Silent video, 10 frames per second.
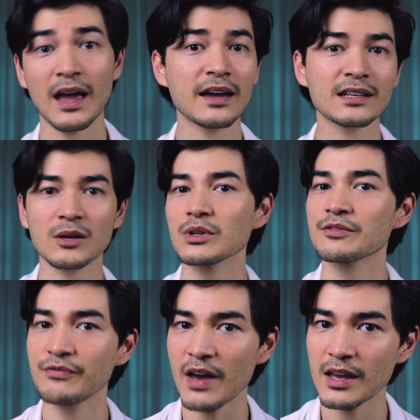And I would
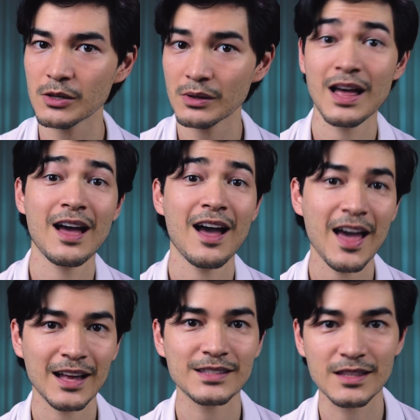fail,
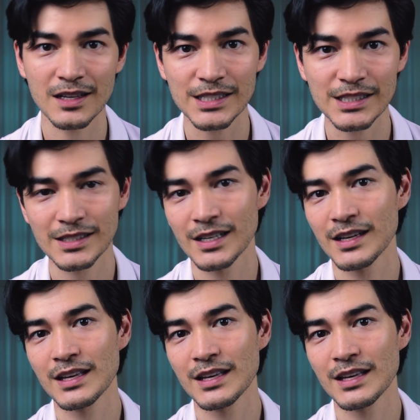and thus